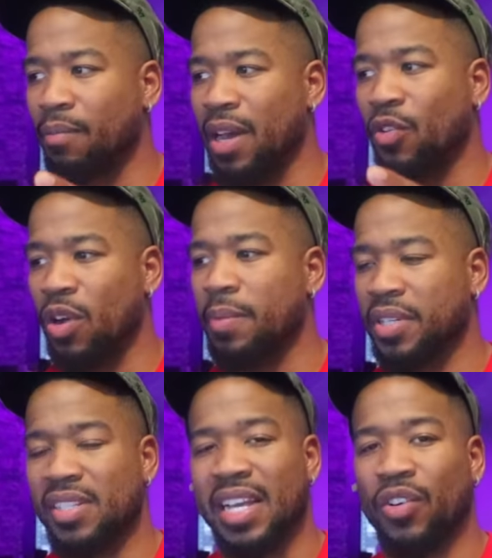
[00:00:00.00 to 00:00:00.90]
battle rap
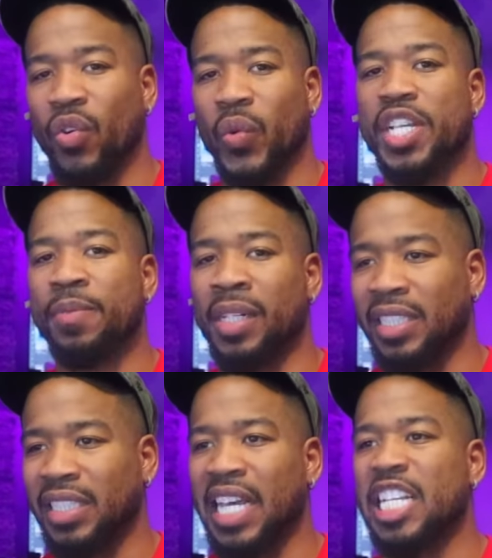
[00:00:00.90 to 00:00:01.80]
shit is like charisma
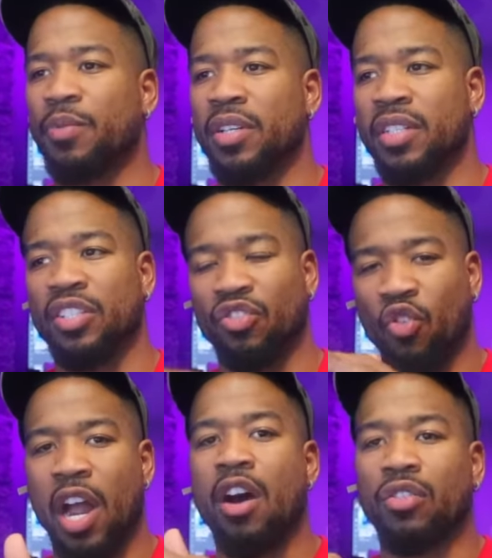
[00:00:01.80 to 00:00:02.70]
and stage presence and
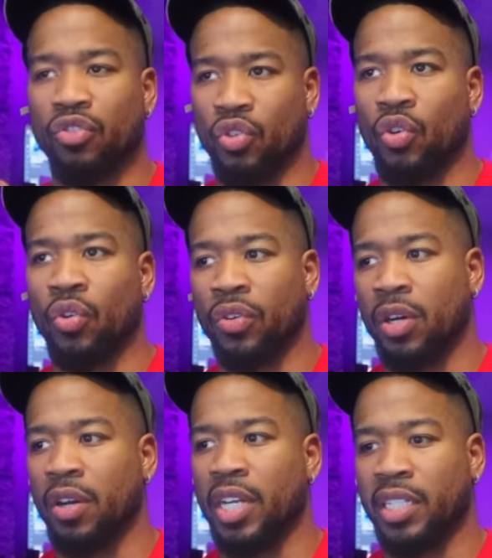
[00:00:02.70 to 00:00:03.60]
crowd control and
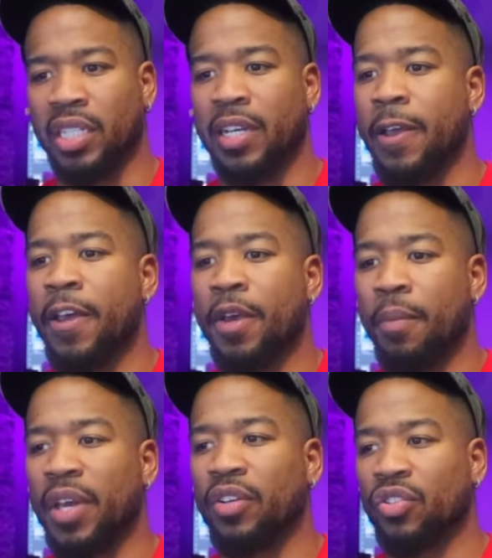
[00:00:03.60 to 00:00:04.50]
all that shit,
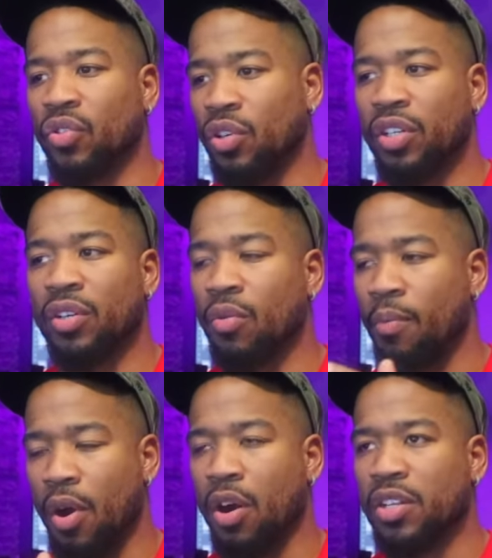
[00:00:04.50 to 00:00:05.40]
making sure, you know,
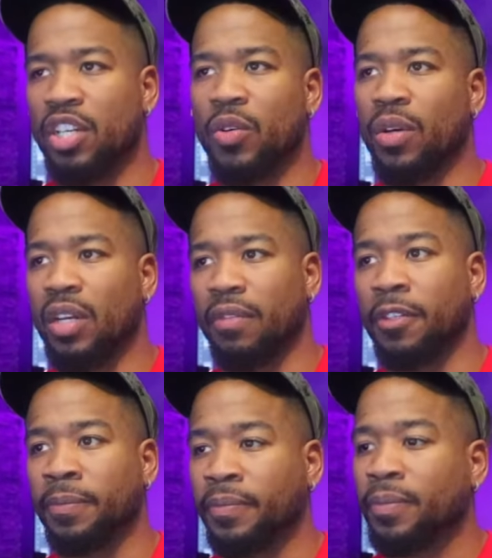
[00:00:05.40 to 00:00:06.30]
bars hit or whatever.
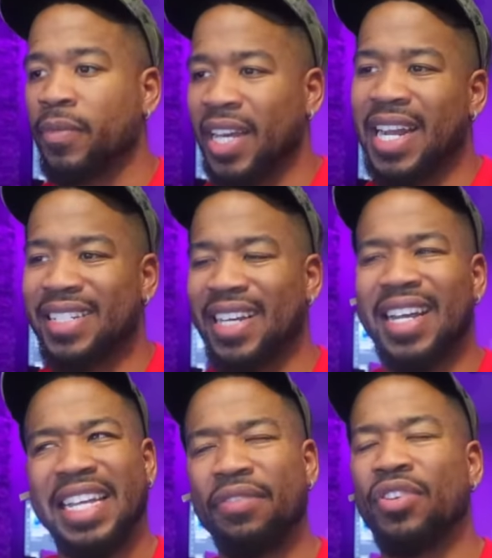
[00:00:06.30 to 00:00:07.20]
And I say
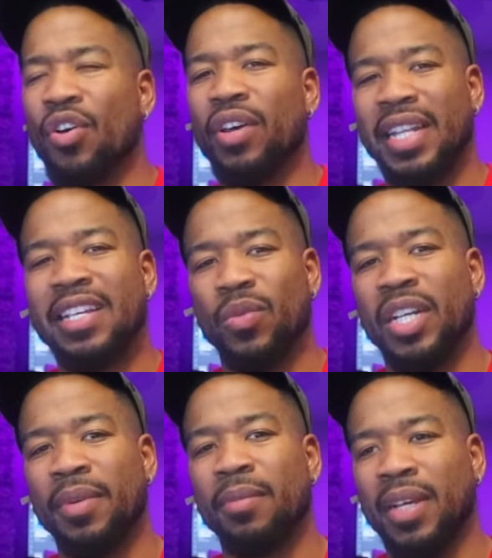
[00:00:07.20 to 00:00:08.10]
that even though that's where
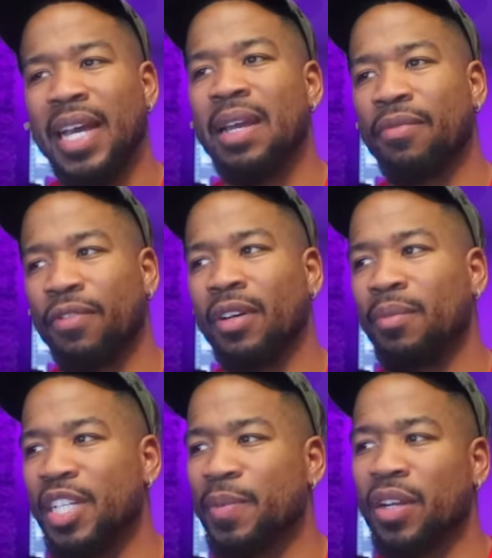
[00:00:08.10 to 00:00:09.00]
Eminem came from,
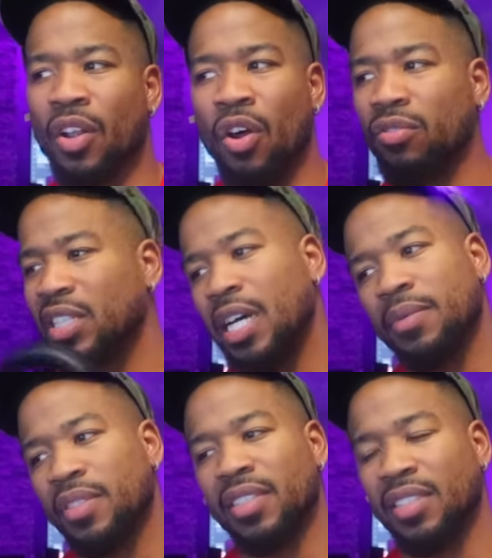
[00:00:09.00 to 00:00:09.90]
but it's been a long time
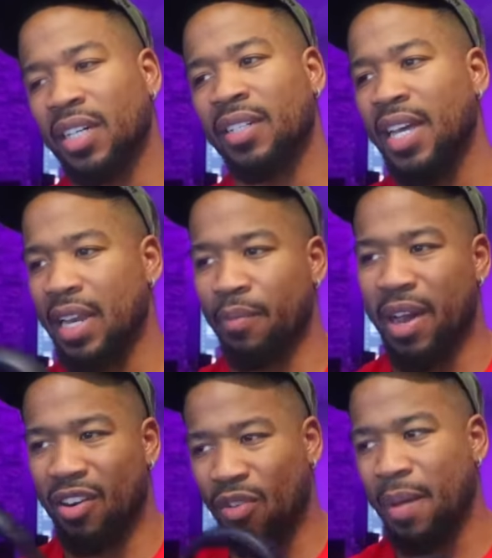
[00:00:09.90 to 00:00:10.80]
since he's done that, and
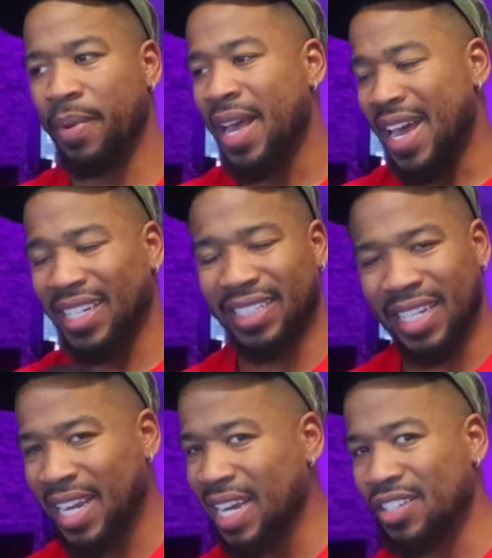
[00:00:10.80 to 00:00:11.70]
battle rap has
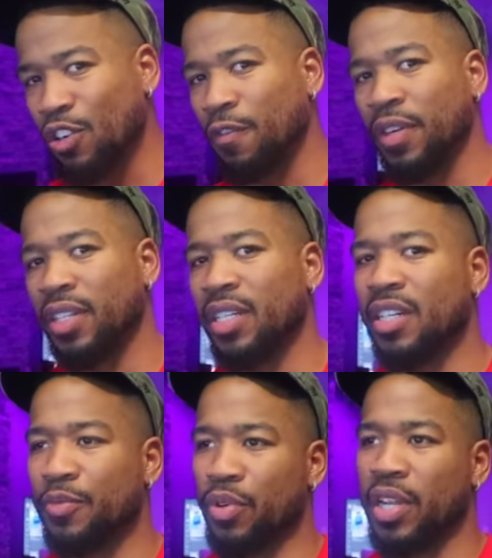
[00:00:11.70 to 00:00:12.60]
changed over the
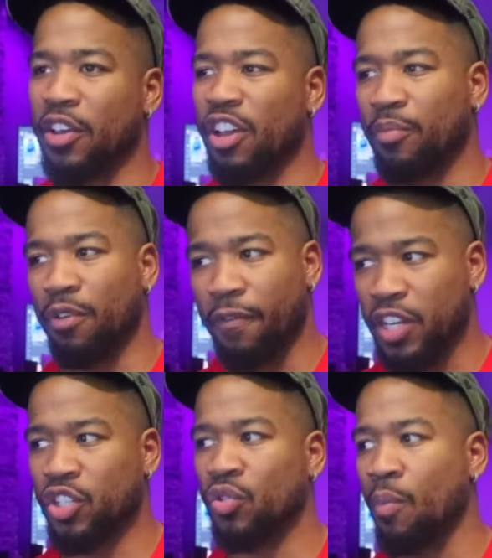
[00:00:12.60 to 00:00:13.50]
years, bro. Like, you have
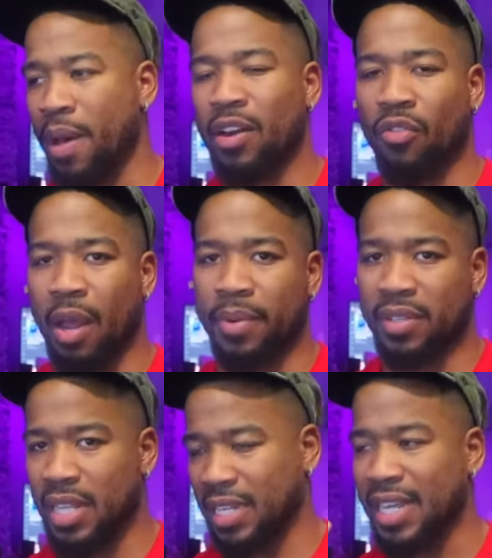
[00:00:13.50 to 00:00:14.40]
professional battle
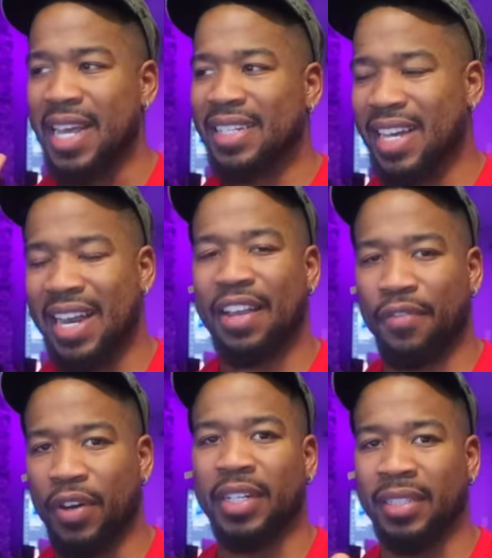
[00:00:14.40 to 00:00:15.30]
rappers. Like, it's how they
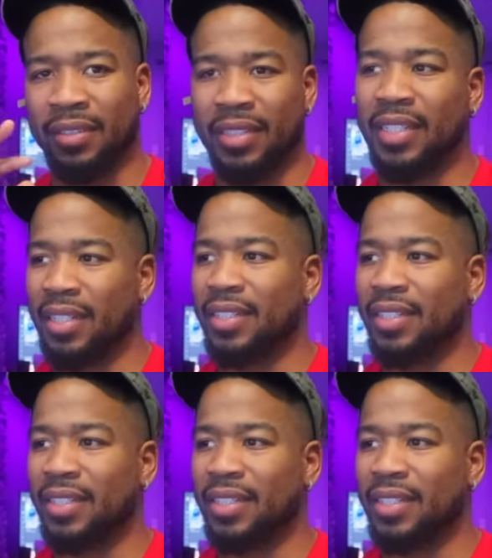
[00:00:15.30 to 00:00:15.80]
fucking,